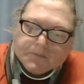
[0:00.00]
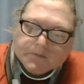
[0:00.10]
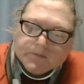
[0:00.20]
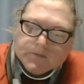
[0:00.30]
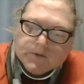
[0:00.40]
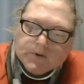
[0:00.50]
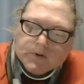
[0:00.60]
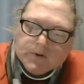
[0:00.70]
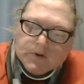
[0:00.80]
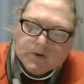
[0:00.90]

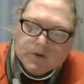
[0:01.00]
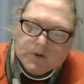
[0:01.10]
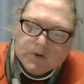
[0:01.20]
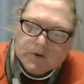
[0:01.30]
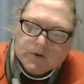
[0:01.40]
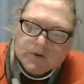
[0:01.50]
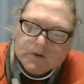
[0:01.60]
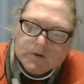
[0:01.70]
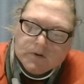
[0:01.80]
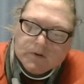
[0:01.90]

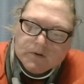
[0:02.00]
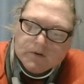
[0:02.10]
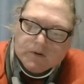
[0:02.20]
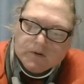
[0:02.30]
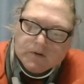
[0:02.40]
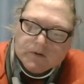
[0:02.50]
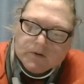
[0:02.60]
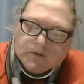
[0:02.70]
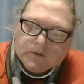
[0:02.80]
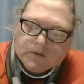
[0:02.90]

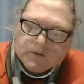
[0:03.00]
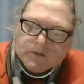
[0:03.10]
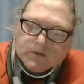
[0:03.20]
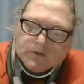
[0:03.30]
Nothing is said.